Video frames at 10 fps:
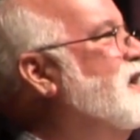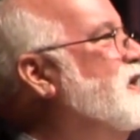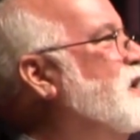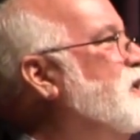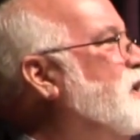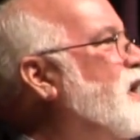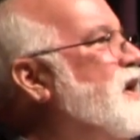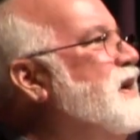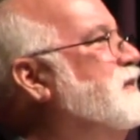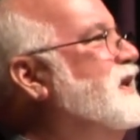Though there are
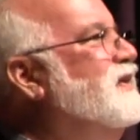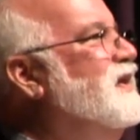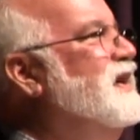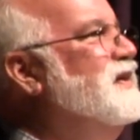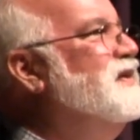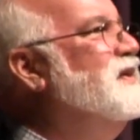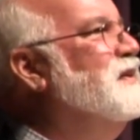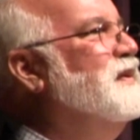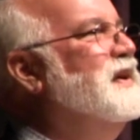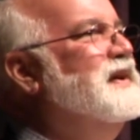empty seats,
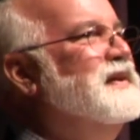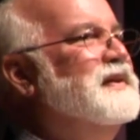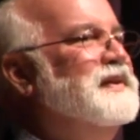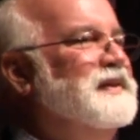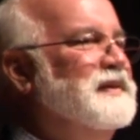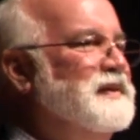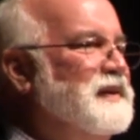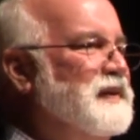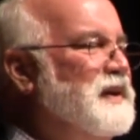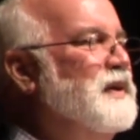so uh,
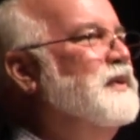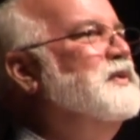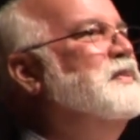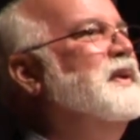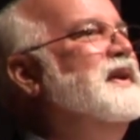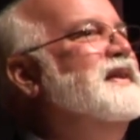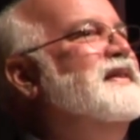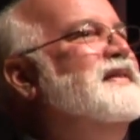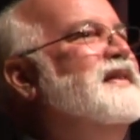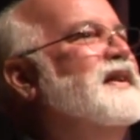in the nosebleed
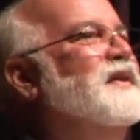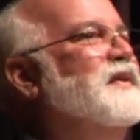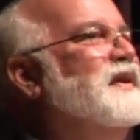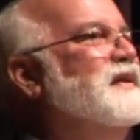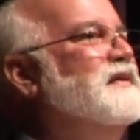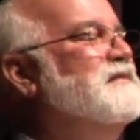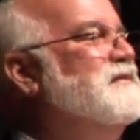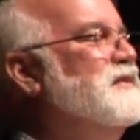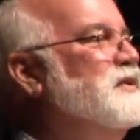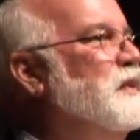or the
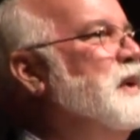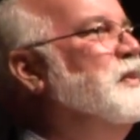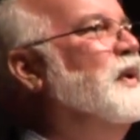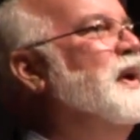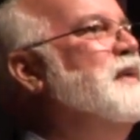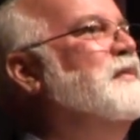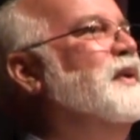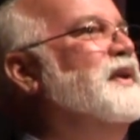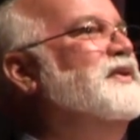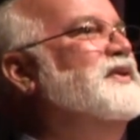cerebral
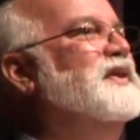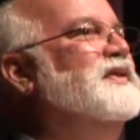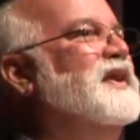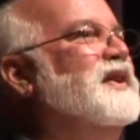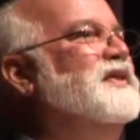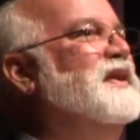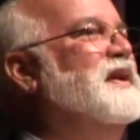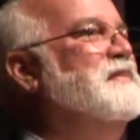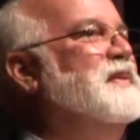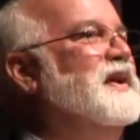hemorrhage section
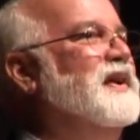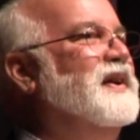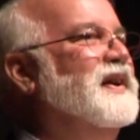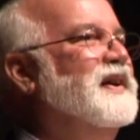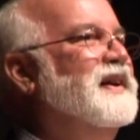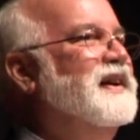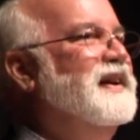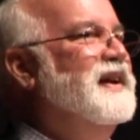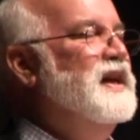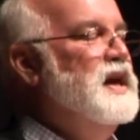up there.
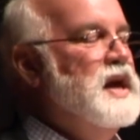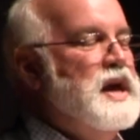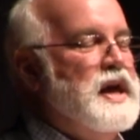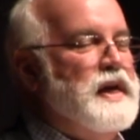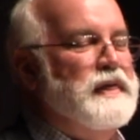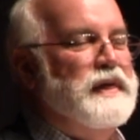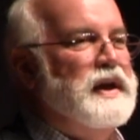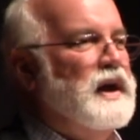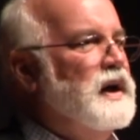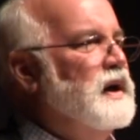
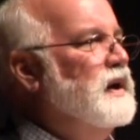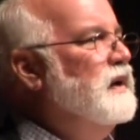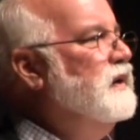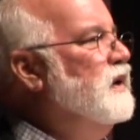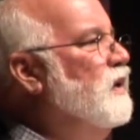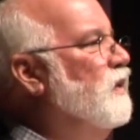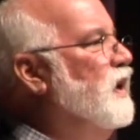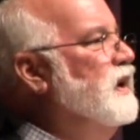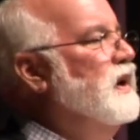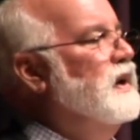The, uh, you know,
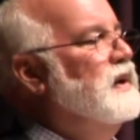I